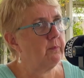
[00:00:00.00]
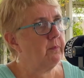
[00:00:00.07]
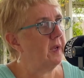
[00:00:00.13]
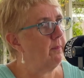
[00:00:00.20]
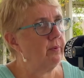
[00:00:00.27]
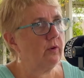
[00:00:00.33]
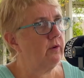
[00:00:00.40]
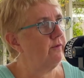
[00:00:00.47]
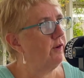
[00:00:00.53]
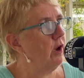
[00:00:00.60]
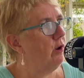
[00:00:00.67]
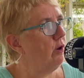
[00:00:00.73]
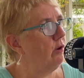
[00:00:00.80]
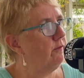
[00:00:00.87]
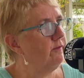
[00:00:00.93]
people who've
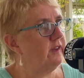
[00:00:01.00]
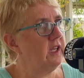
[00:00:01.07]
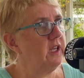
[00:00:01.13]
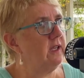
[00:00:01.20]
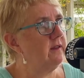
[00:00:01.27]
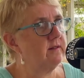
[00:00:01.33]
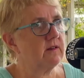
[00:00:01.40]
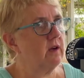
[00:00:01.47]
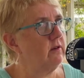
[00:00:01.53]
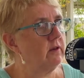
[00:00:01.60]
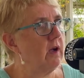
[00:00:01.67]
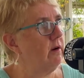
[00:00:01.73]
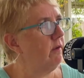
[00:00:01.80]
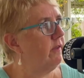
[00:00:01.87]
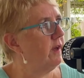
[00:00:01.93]
known Ong for years don't
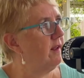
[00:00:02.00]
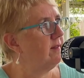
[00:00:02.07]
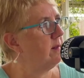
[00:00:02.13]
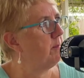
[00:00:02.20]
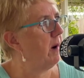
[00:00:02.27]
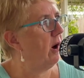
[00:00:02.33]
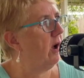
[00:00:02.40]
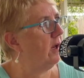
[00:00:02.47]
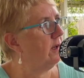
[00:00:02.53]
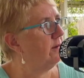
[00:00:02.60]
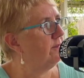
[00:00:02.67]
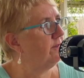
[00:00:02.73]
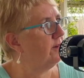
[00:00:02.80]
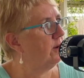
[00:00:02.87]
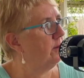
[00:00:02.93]
know that he's a pilot
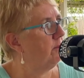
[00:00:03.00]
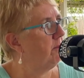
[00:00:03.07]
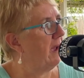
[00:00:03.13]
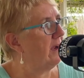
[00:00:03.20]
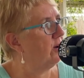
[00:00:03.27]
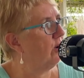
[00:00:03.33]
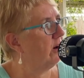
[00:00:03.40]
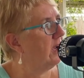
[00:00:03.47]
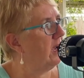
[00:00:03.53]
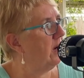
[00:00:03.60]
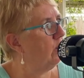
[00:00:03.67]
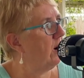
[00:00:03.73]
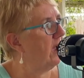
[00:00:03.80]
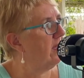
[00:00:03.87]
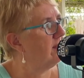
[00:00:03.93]
for Bangkok
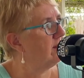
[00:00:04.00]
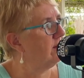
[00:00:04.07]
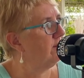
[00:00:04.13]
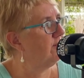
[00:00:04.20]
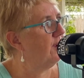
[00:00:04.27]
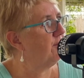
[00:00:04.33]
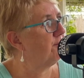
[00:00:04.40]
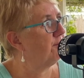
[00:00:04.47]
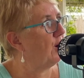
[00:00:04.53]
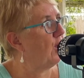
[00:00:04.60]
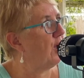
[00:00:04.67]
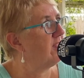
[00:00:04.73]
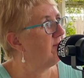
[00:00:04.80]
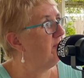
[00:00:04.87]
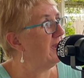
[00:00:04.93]
Airways oh, wow. and, and okay.
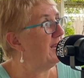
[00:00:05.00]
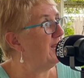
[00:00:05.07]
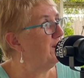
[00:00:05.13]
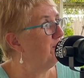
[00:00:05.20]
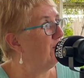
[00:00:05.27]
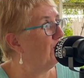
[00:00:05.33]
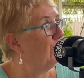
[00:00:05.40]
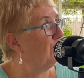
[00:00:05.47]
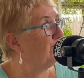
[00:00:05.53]
flies medium haul